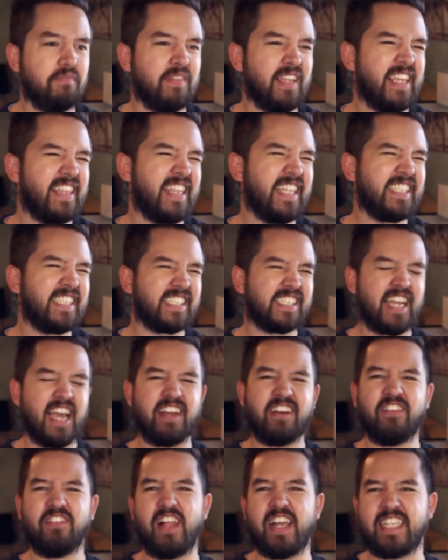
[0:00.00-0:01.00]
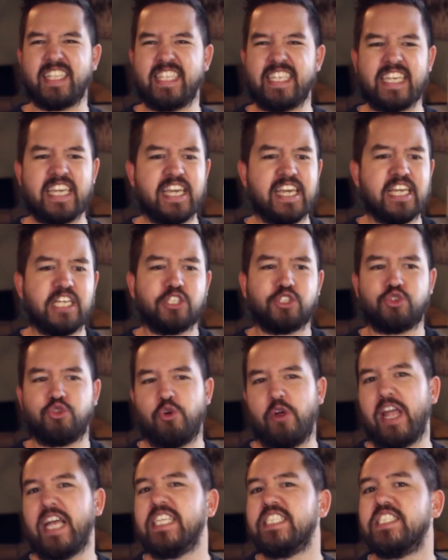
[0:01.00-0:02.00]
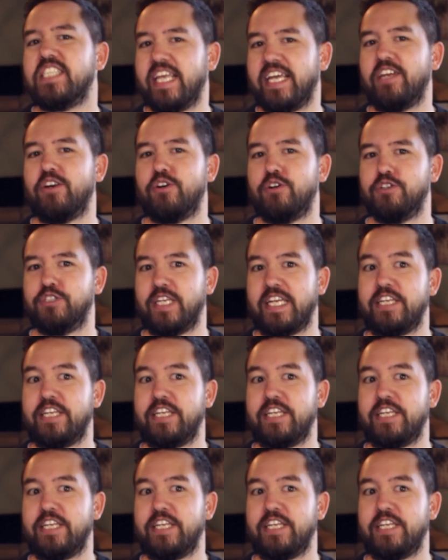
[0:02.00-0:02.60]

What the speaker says: And this is kind of like the translator's